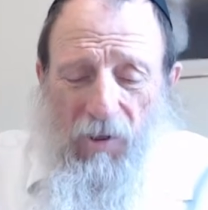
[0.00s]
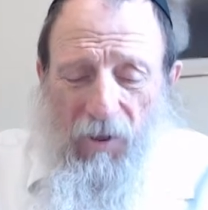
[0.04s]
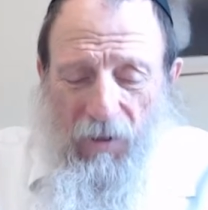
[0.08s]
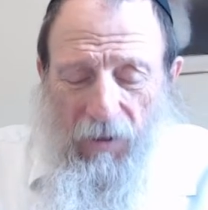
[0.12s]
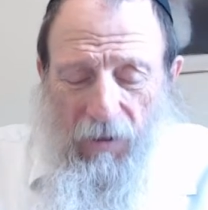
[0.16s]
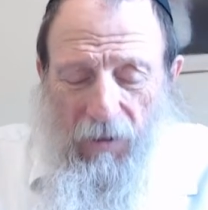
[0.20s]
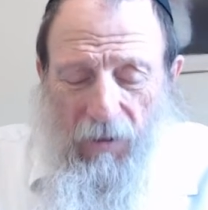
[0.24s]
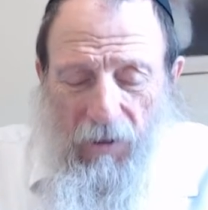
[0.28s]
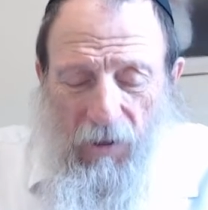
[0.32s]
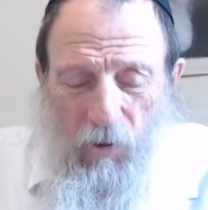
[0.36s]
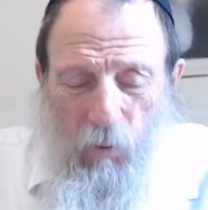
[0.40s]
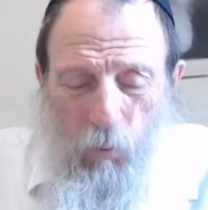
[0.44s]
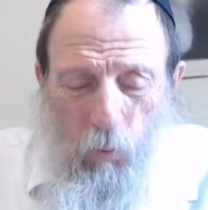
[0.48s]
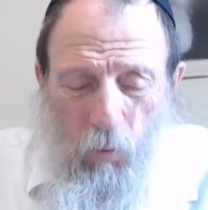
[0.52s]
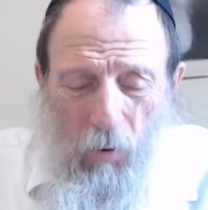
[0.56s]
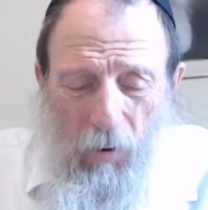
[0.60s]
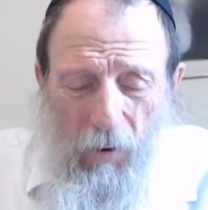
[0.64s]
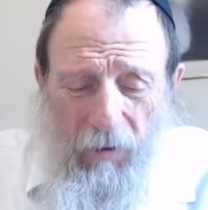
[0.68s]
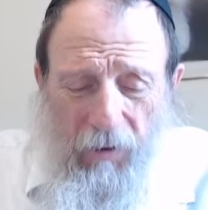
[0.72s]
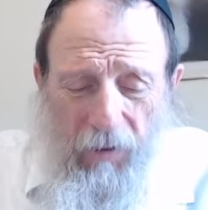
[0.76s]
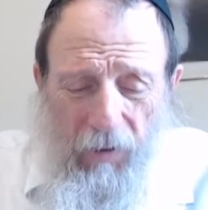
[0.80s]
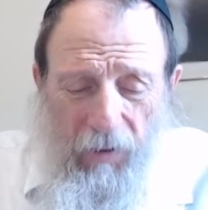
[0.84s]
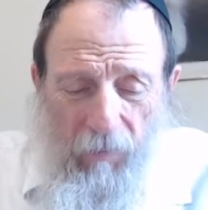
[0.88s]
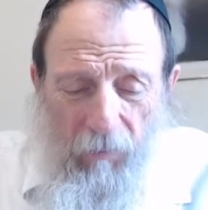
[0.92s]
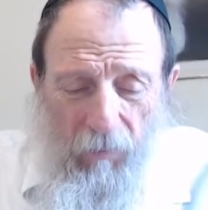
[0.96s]
He's
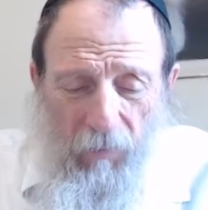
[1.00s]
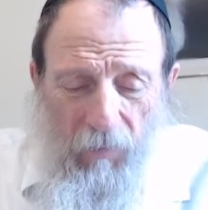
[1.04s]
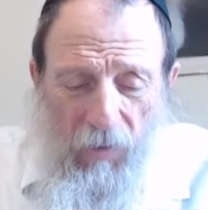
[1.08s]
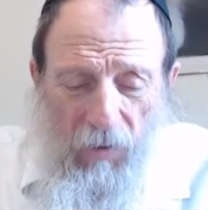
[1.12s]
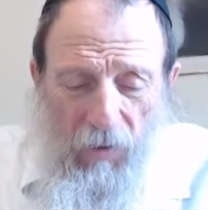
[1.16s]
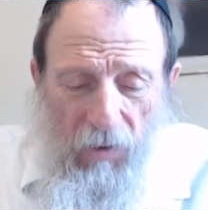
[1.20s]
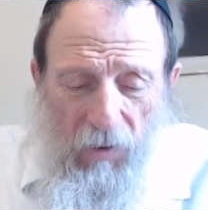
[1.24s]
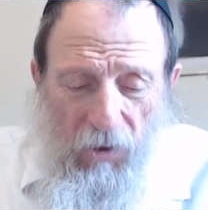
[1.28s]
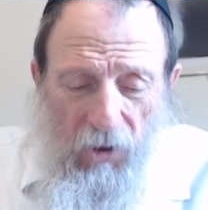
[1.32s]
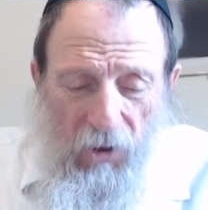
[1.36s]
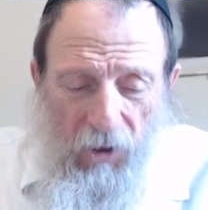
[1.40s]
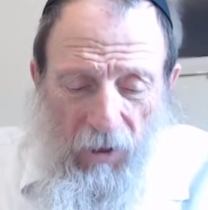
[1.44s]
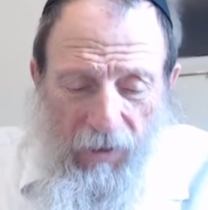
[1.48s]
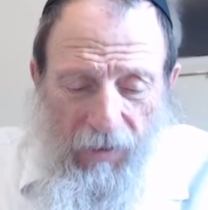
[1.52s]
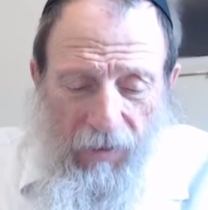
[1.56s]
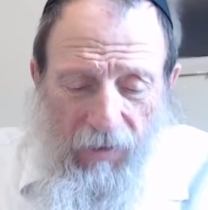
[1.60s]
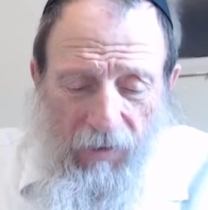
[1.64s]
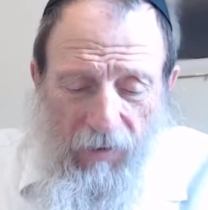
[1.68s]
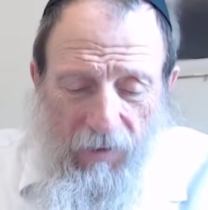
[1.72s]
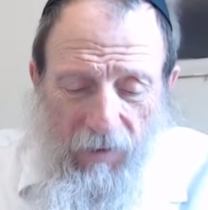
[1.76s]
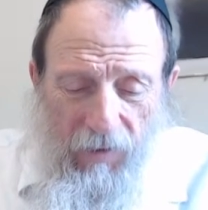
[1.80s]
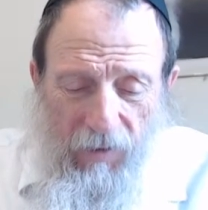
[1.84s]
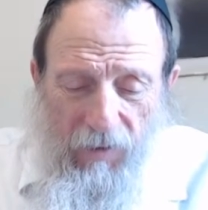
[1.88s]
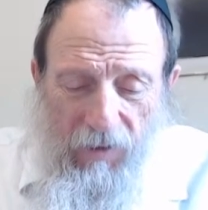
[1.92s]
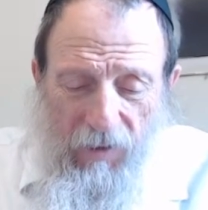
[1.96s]
working. I
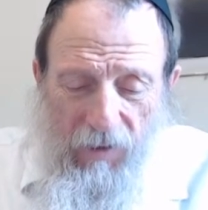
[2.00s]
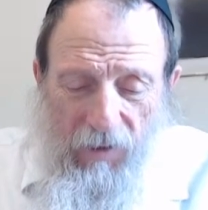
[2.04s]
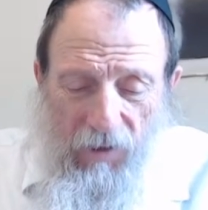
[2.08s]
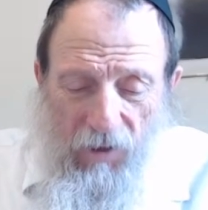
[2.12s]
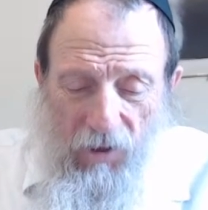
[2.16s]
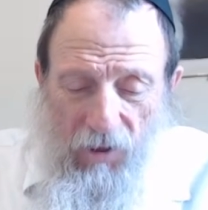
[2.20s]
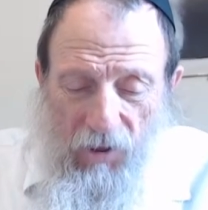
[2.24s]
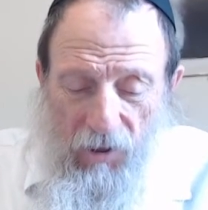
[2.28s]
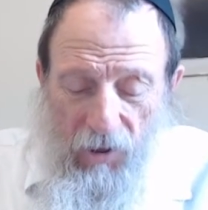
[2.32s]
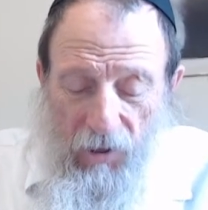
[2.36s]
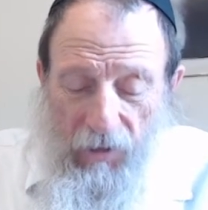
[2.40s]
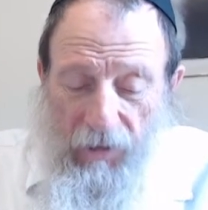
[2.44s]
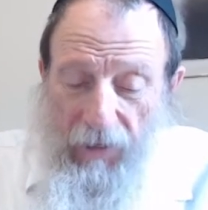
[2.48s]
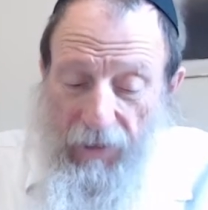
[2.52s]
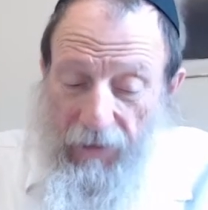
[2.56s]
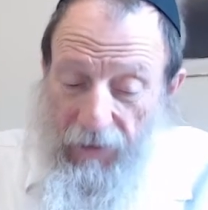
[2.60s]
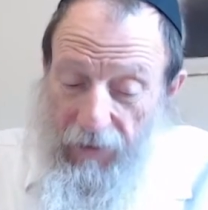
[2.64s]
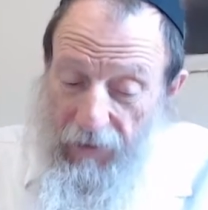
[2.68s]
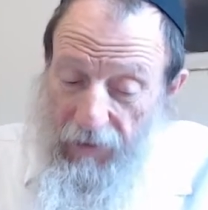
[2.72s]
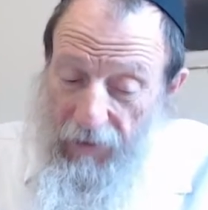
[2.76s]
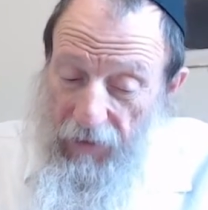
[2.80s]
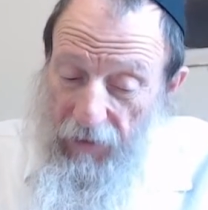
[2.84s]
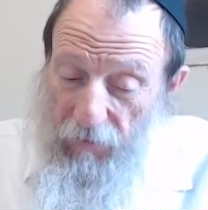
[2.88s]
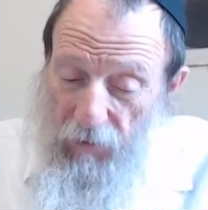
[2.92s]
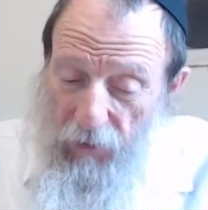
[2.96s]

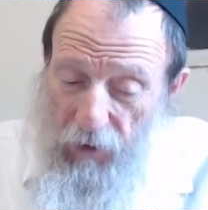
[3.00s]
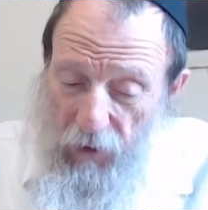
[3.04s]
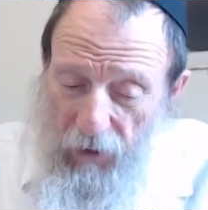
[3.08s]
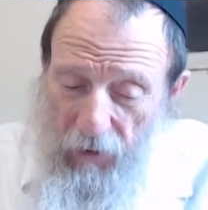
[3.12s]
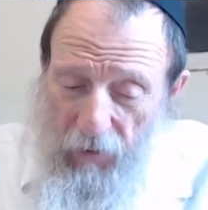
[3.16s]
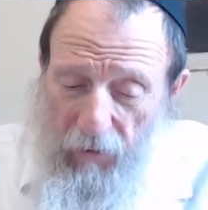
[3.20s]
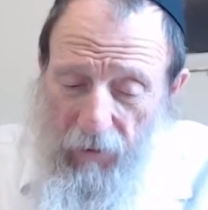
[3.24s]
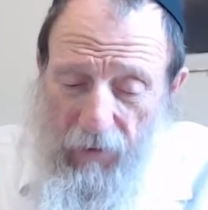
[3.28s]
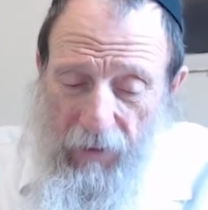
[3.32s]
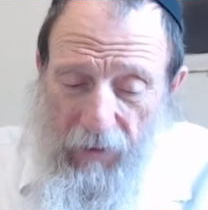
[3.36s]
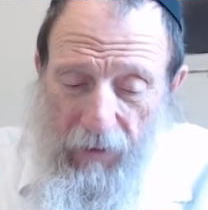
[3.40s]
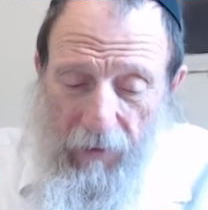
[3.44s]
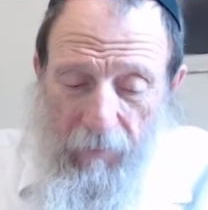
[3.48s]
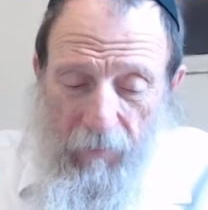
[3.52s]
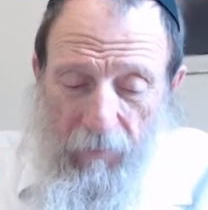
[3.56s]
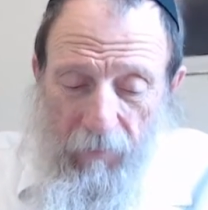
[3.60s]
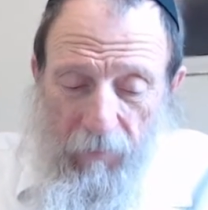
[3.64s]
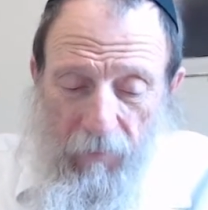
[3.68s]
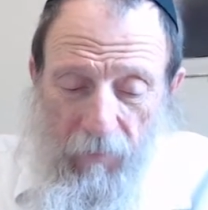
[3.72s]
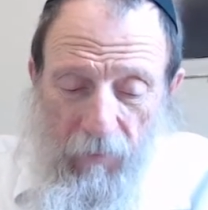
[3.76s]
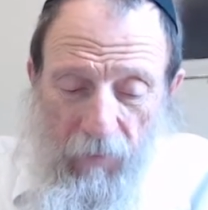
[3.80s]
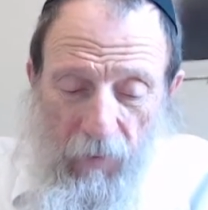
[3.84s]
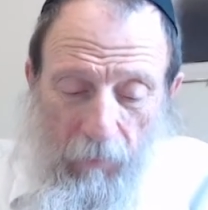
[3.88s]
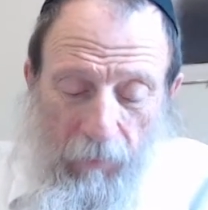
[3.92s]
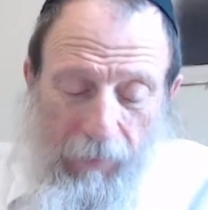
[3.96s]
can give charity,
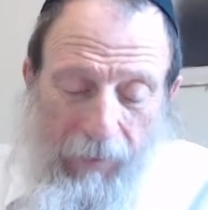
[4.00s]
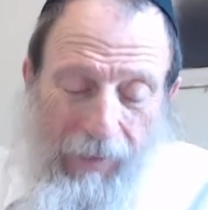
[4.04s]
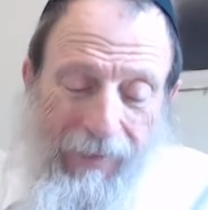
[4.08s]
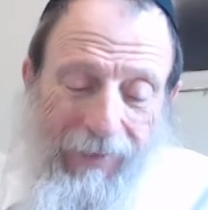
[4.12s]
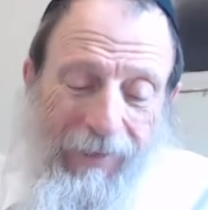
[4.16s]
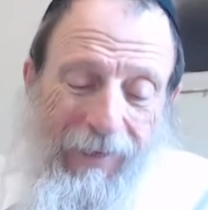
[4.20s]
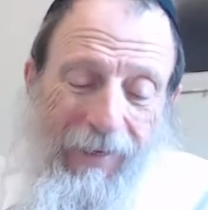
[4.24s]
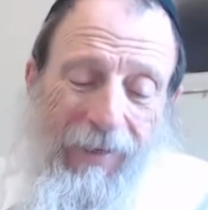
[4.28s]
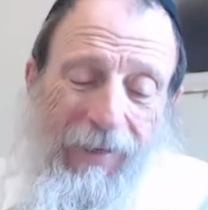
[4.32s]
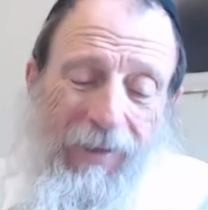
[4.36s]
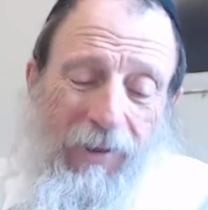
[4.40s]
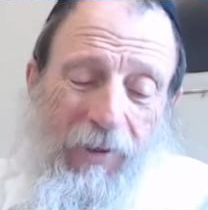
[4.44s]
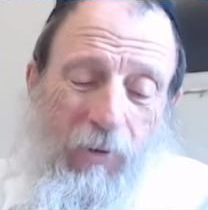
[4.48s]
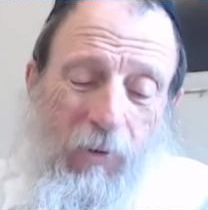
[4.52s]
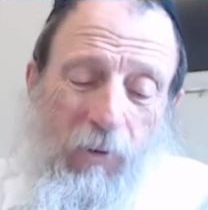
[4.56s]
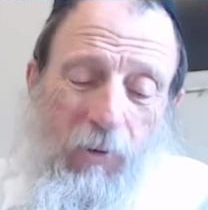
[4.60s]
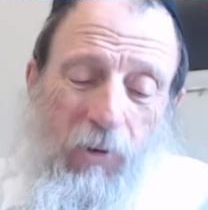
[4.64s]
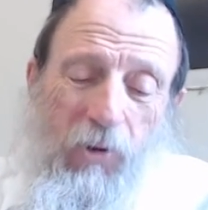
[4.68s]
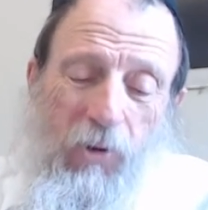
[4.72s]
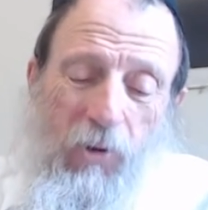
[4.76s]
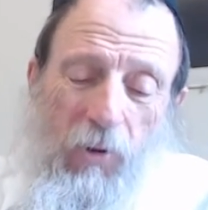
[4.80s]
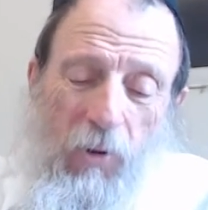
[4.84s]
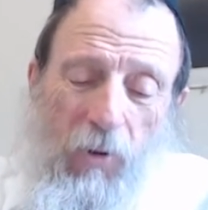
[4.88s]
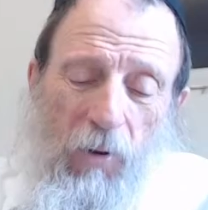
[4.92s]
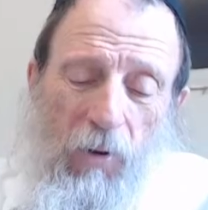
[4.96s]
but I can't
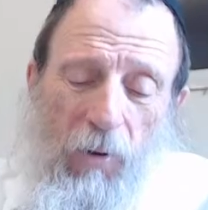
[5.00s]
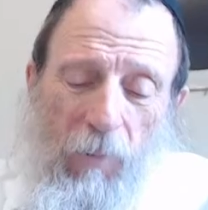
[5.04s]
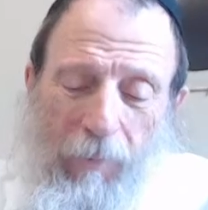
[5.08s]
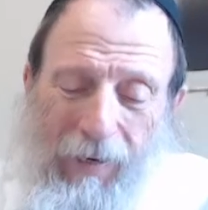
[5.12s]
learn Torah.